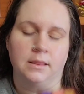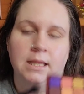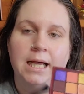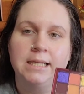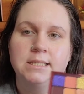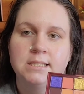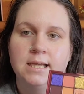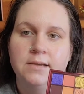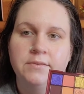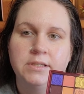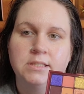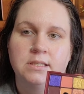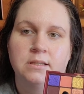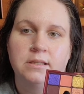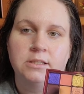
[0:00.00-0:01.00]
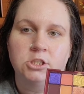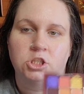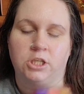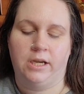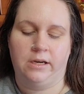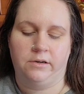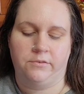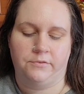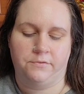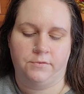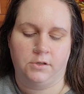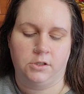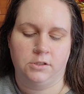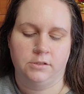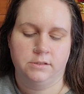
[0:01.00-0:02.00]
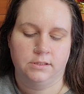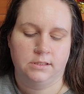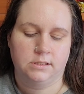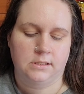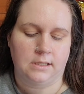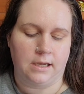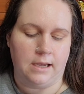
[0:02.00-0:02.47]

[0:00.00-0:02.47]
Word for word: let's dive into this shade first.